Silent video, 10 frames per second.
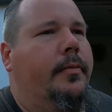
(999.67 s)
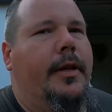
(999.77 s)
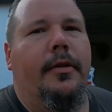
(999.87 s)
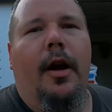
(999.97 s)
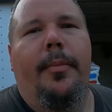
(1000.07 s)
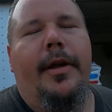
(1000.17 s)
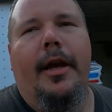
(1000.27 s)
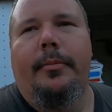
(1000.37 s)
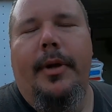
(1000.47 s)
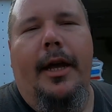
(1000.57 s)
Either I'll be
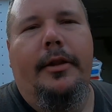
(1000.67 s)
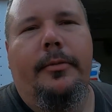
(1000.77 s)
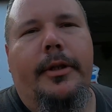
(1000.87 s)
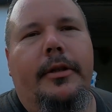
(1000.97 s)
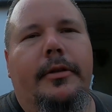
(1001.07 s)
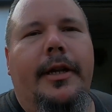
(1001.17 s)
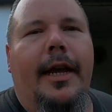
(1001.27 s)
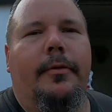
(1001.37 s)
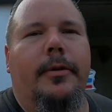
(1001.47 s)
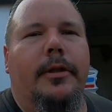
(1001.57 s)
behind the wheel or
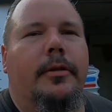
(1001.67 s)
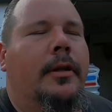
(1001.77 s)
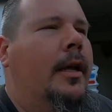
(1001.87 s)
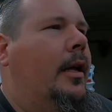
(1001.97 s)
Dad will.